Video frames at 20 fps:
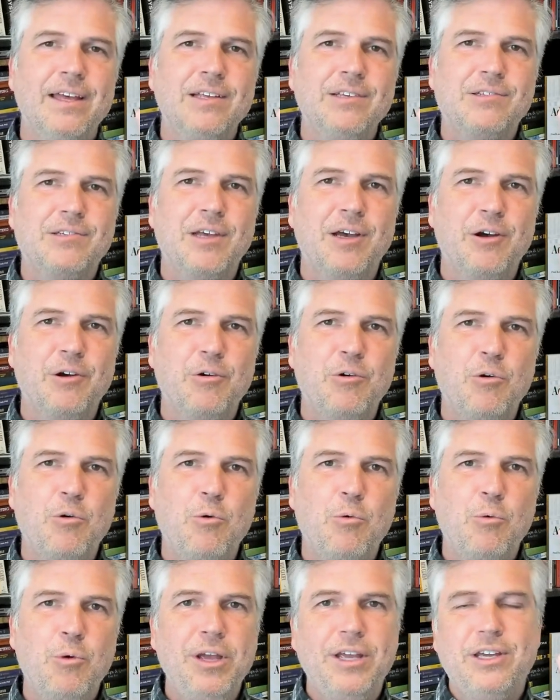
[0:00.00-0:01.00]
So
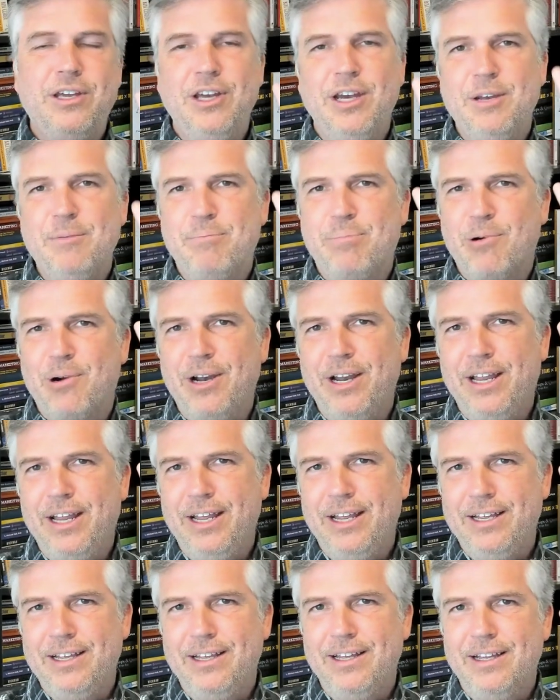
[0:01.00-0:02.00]
we could
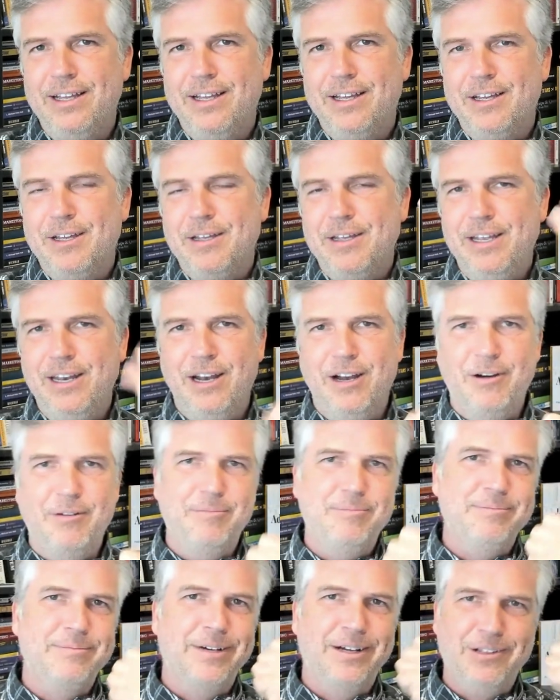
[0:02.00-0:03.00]
bring you know,
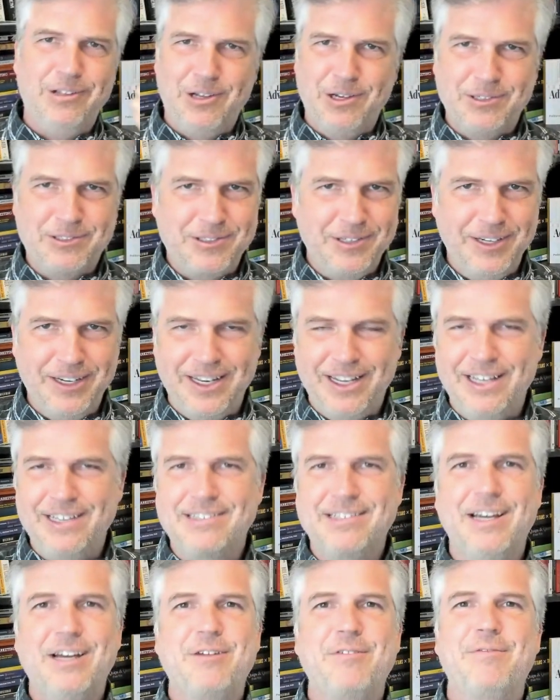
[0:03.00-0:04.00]
a lawsuit against
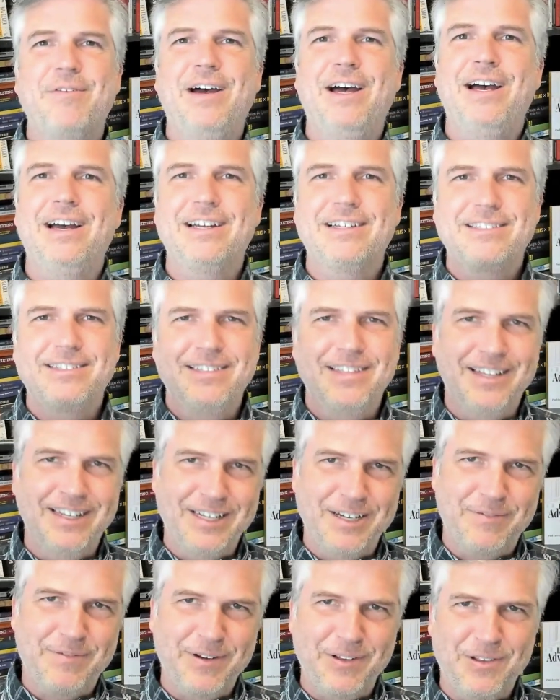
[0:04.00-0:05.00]
Equifax, then a
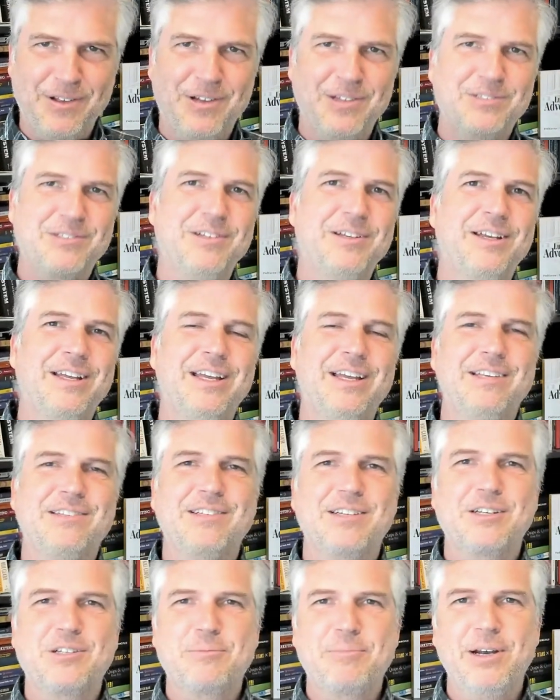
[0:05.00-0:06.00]
different lawsuit against
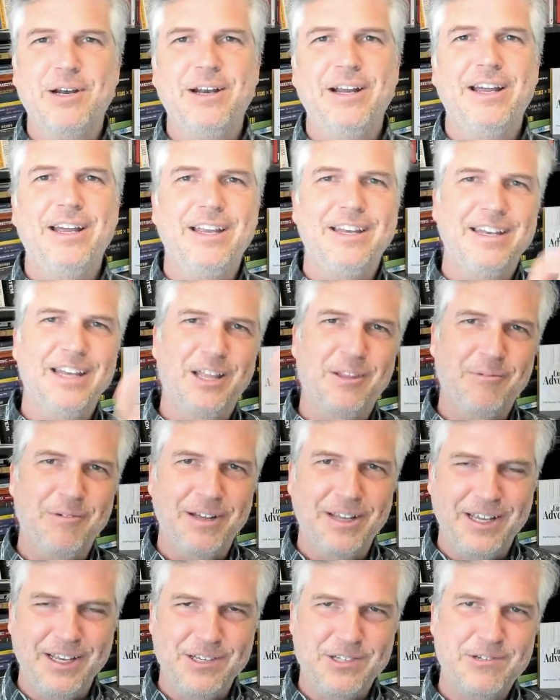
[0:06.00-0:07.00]
Experian, another one
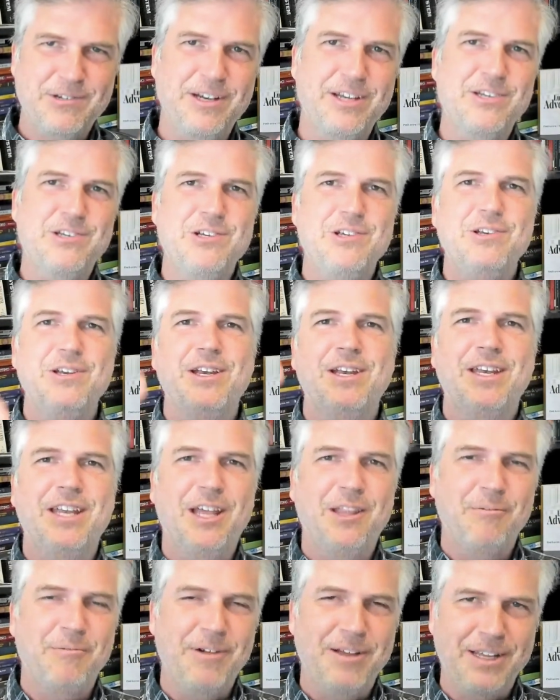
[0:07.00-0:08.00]
against TransUnion,
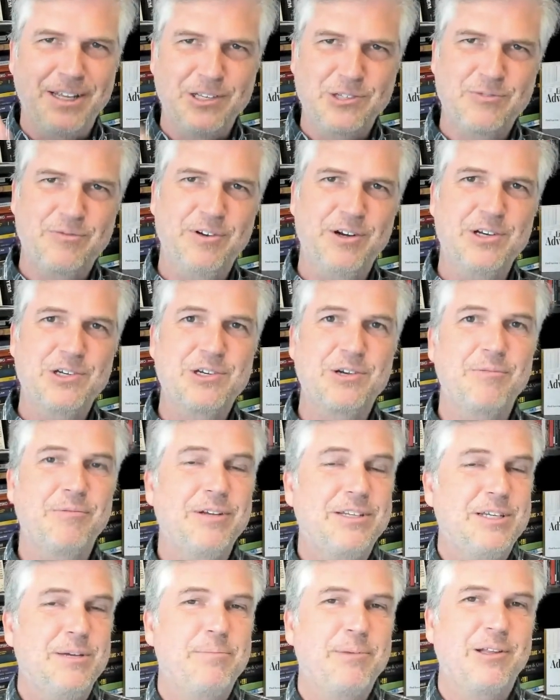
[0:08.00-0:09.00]
another one against furnisher. We
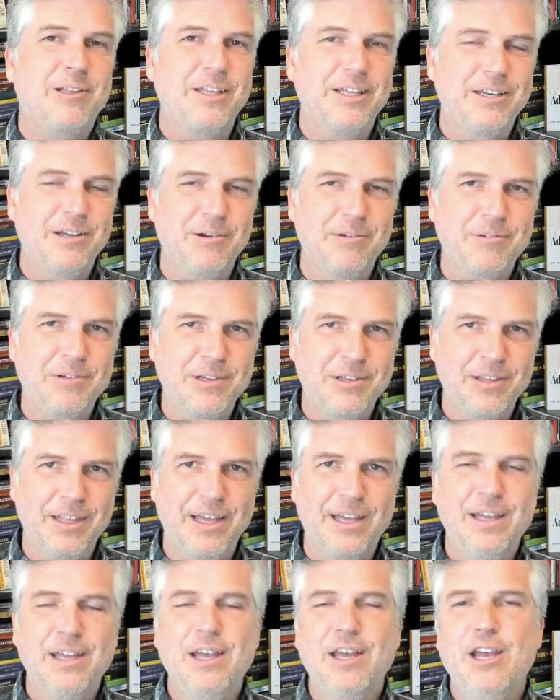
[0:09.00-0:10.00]
typically don't do that.